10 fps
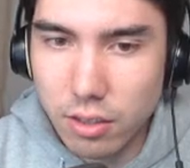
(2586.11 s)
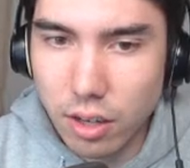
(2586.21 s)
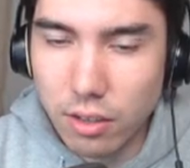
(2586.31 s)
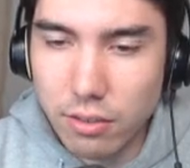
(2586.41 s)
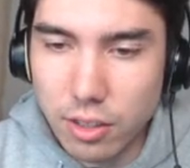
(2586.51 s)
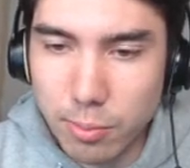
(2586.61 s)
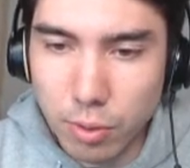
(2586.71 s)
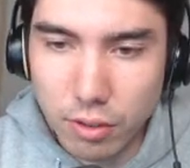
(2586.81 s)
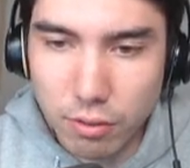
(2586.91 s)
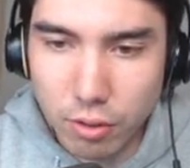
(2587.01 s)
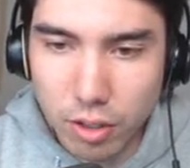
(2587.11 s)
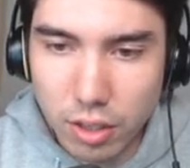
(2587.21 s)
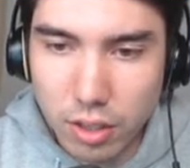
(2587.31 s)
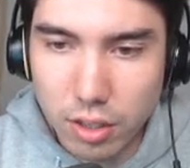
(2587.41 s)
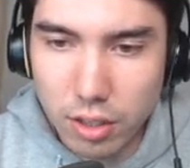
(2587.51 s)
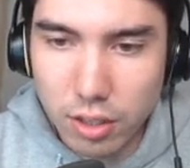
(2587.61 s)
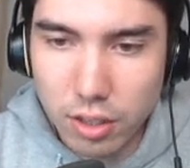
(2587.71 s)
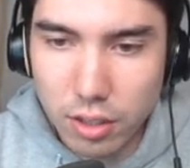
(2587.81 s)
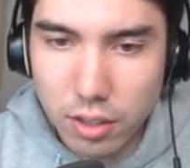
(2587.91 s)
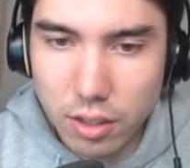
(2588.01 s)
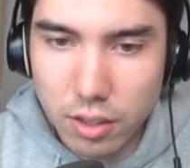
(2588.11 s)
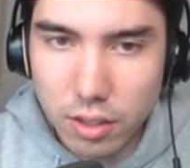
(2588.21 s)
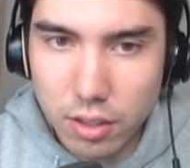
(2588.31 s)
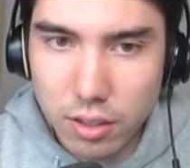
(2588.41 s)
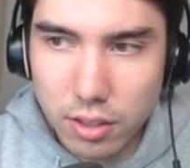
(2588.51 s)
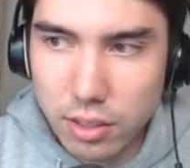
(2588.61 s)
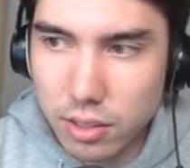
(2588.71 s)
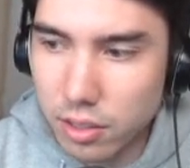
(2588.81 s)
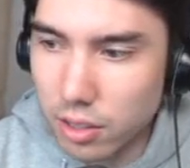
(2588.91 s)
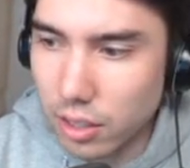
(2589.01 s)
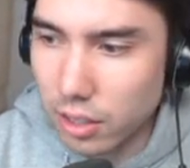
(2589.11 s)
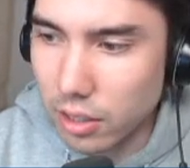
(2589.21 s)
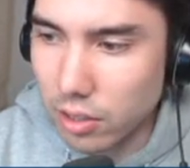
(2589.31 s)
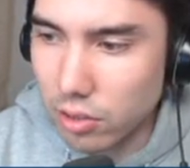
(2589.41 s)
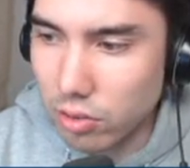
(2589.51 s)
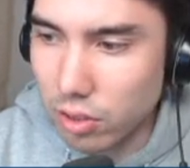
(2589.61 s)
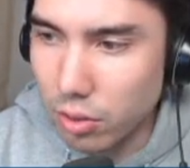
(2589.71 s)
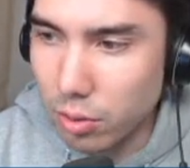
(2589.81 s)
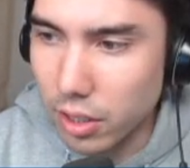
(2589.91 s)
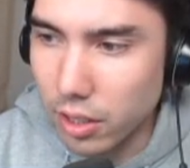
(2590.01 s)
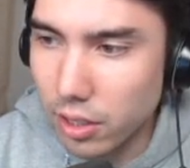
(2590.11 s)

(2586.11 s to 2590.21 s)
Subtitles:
Harvard's board 4. Let's look at this real quick.